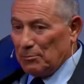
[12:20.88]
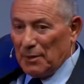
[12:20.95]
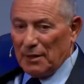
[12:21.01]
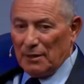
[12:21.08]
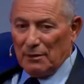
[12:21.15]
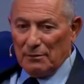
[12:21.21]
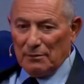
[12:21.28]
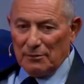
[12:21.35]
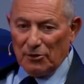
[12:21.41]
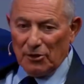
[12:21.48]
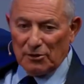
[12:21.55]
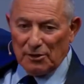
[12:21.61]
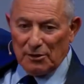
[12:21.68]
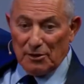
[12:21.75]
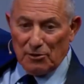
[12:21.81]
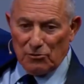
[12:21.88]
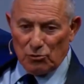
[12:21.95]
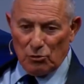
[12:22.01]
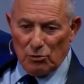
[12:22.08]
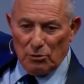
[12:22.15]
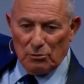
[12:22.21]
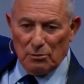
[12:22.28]
man, 13 years
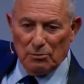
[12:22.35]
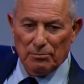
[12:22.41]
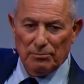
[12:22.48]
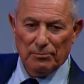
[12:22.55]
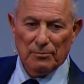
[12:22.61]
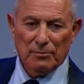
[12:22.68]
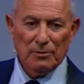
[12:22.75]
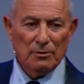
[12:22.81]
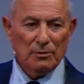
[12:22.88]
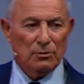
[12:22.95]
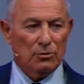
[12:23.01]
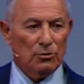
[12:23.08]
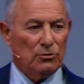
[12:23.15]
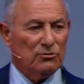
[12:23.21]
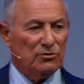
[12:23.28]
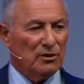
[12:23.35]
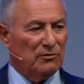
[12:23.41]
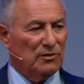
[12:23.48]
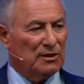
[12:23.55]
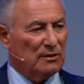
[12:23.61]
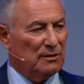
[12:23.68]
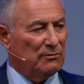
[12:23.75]
old,
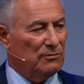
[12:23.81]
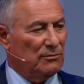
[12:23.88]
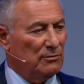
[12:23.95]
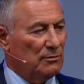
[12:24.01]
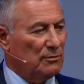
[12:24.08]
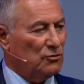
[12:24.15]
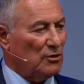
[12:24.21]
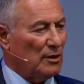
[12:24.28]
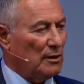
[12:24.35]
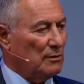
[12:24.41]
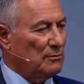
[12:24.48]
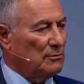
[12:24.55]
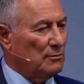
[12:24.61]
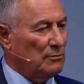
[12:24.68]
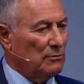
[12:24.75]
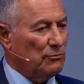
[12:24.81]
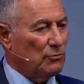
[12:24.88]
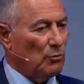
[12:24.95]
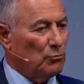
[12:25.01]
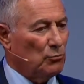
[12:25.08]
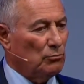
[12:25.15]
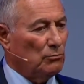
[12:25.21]
conservative child
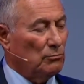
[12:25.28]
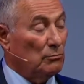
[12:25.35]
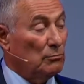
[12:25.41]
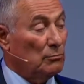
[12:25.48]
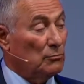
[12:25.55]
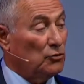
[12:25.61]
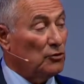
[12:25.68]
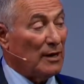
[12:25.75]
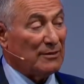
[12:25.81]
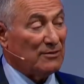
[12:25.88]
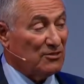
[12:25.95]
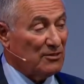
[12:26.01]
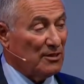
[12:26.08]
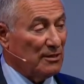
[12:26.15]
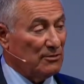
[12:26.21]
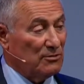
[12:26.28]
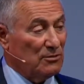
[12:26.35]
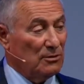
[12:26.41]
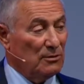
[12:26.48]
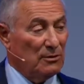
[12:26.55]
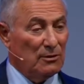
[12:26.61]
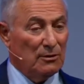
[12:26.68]
from United States,
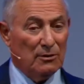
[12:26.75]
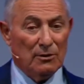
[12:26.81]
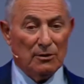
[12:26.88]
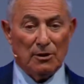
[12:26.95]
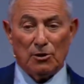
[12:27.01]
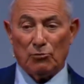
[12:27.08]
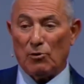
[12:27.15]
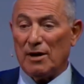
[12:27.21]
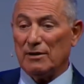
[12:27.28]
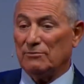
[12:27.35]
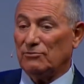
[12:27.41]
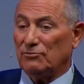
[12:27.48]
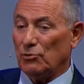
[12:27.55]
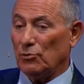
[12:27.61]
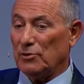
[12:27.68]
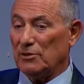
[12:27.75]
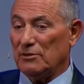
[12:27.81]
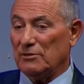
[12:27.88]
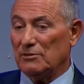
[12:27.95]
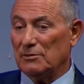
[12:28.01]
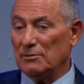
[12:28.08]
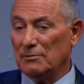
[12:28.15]
arrived for
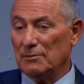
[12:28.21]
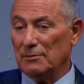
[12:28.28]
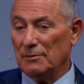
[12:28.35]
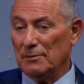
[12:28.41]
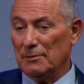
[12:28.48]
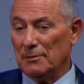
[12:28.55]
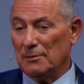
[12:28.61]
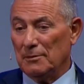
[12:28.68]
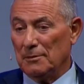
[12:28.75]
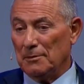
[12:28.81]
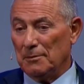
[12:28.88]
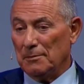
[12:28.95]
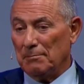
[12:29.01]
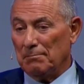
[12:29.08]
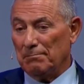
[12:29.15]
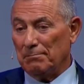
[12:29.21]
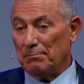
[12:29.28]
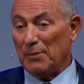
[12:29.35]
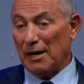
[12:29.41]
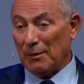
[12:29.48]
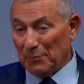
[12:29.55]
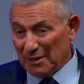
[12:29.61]
his
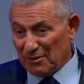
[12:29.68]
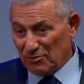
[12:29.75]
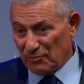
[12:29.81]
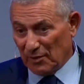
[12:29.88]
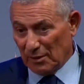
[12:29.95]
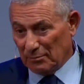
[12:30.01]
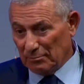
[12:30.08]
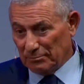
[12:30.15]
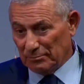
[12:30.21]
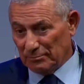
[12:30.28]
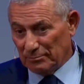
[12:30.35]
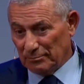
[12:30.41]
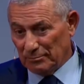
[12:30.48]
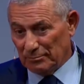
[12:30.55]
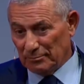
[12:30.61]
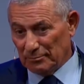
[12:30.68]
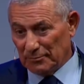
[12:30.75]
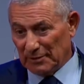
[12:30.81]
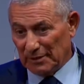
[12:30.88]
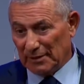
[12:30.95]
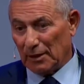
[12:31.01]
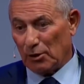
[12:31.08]
bar mitzvah
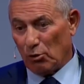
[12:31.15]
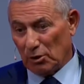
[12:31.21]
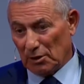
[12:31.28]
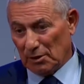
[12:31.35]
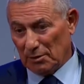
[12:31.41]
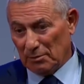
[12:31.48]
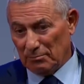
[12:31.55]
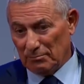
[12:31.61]
in the Kotel.